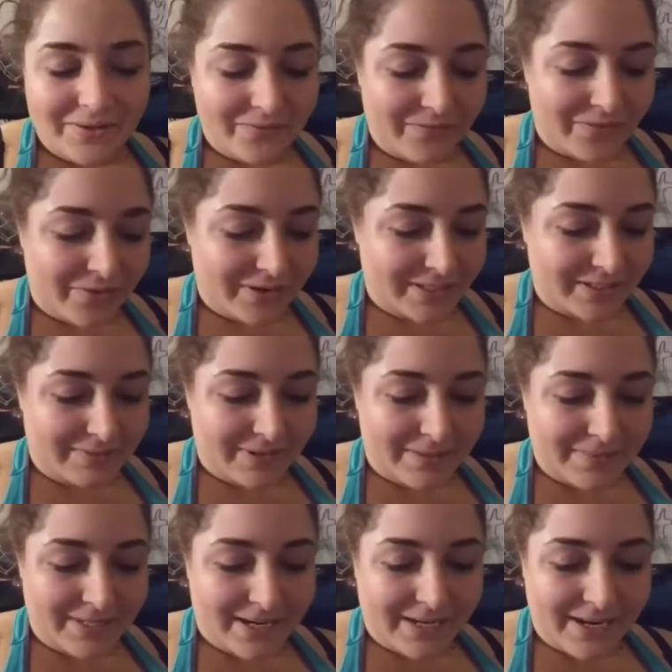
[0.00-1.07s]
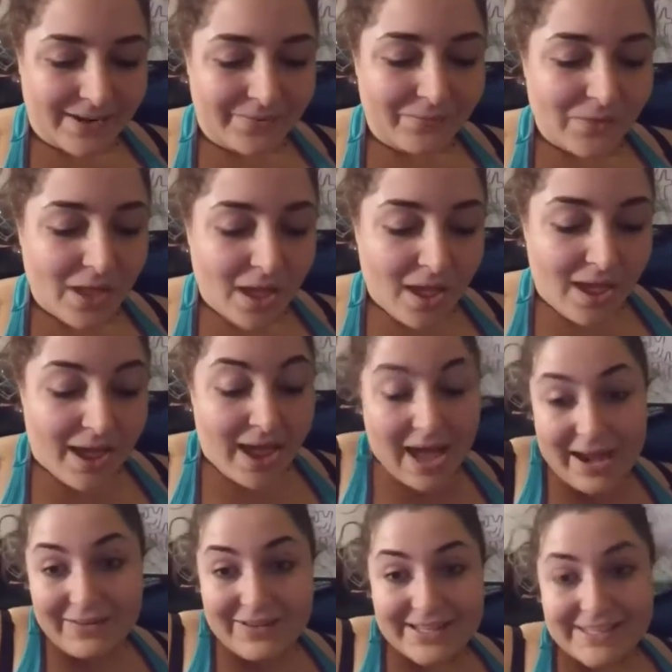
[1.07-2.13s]
focus on what I'm saying now.
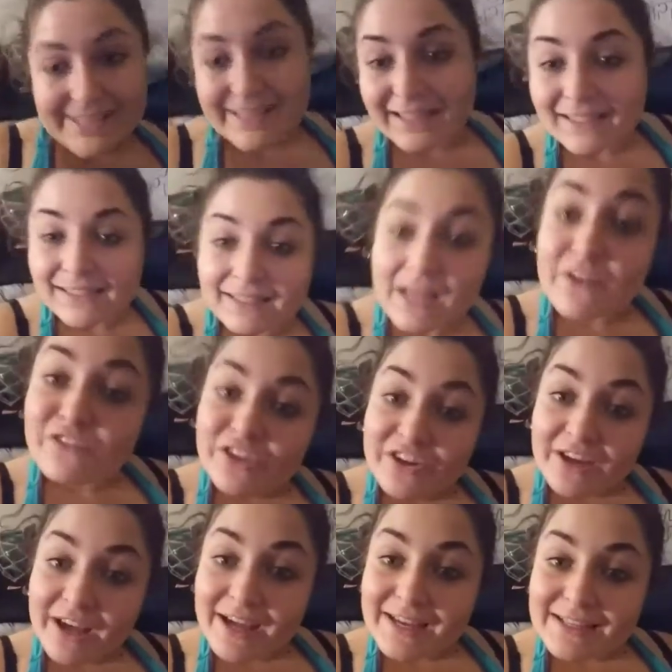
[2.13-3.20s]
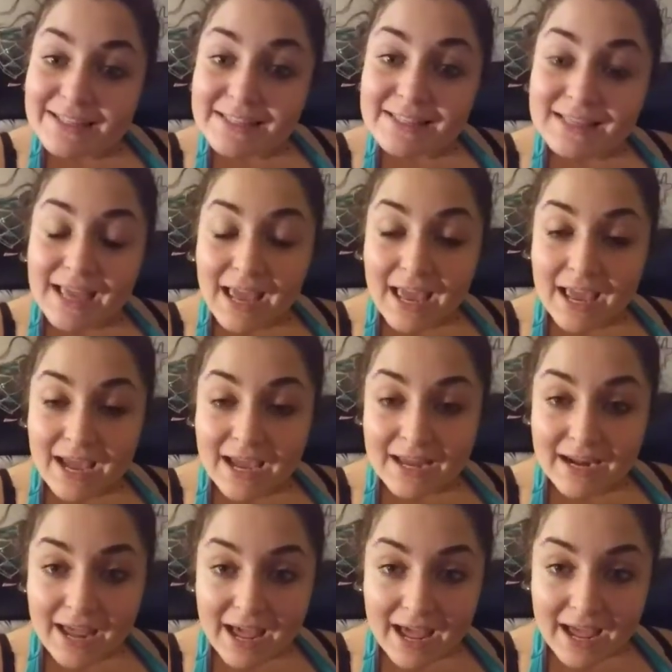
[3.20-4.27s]
Anyways, love you guys,
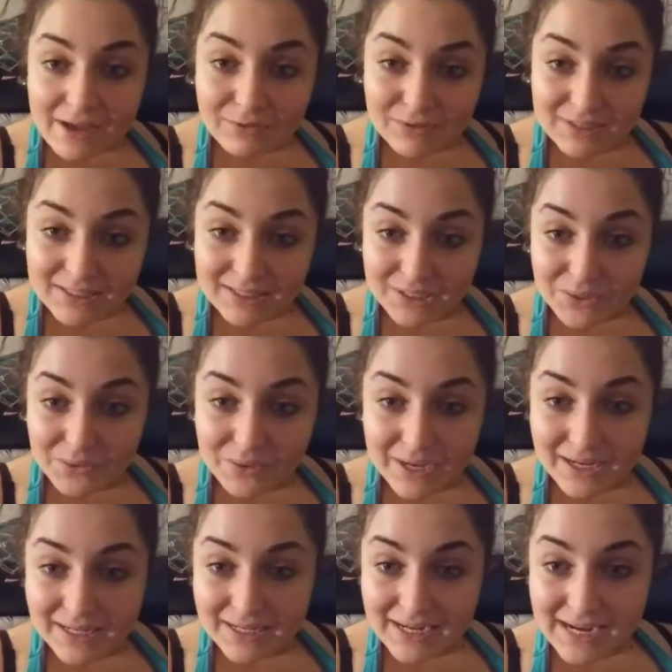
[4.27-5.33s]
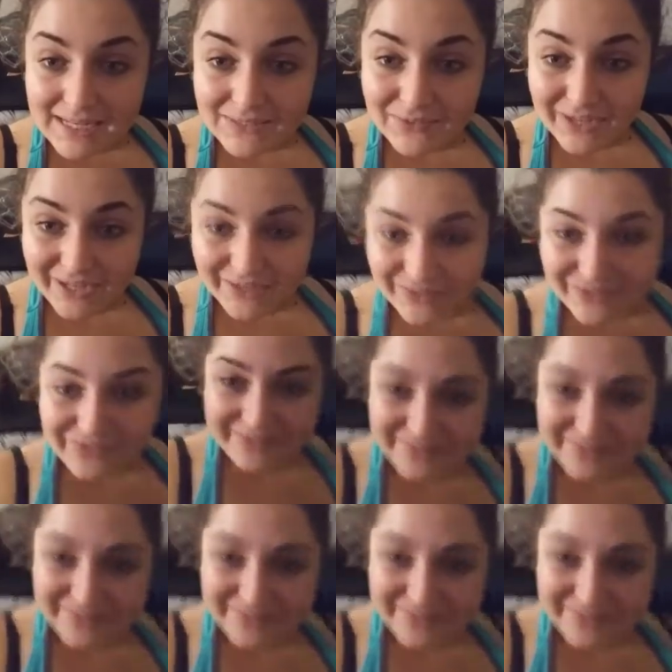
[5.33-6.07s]
and I will see you in the next video.